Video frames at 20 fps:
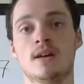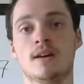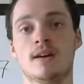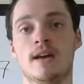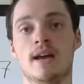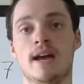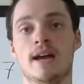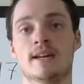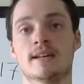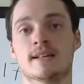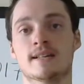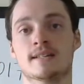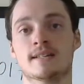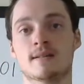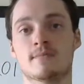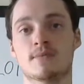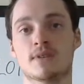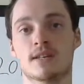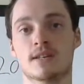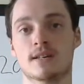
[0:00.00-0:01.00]
and it's
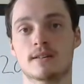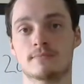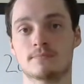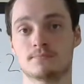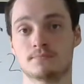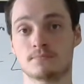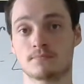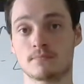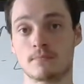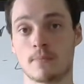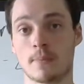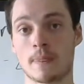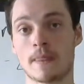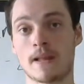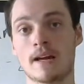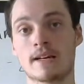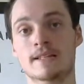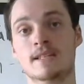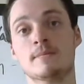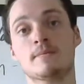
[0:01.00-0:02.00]
something
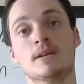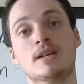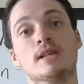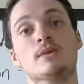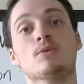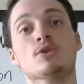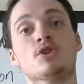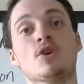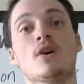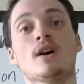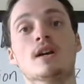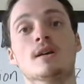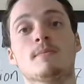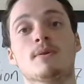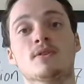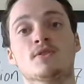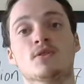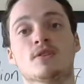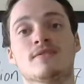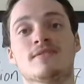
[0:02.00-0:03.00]
I typically will talk
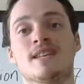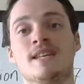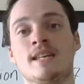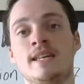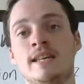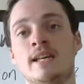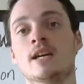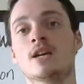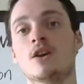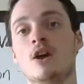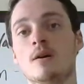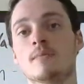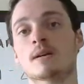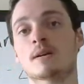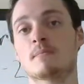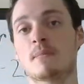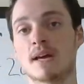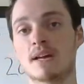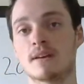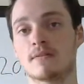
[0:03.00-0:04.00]
about sort of the economic
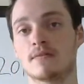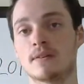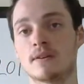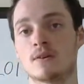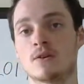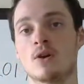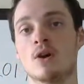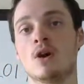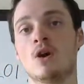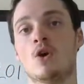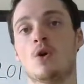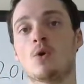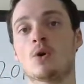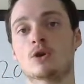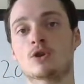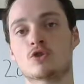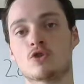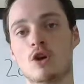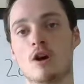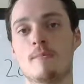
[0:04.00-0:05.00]
benefit or
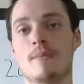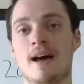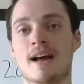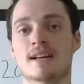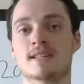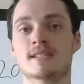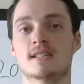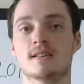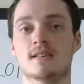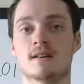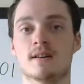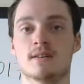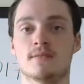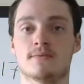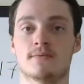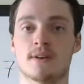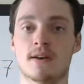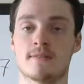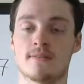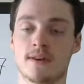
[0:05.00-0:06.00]
drawbacks of
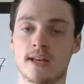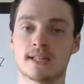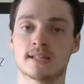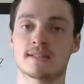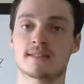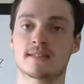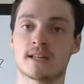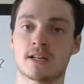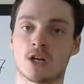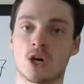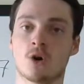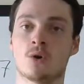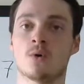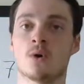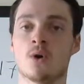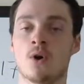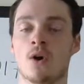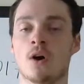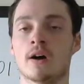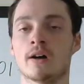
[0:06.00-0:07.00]
events that go
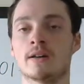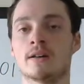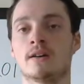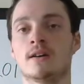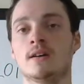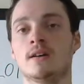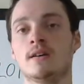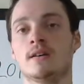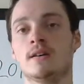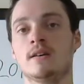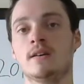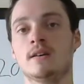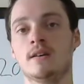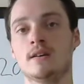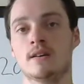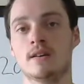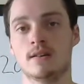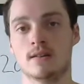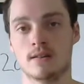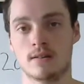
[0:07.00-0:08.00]
on
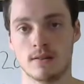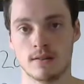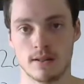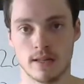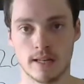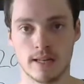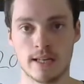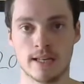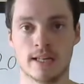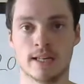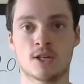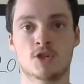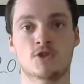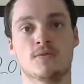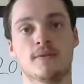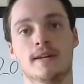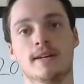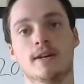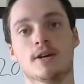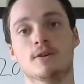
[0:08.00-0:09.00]
in each
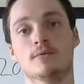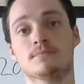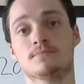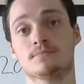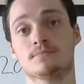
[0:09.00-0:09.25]
video.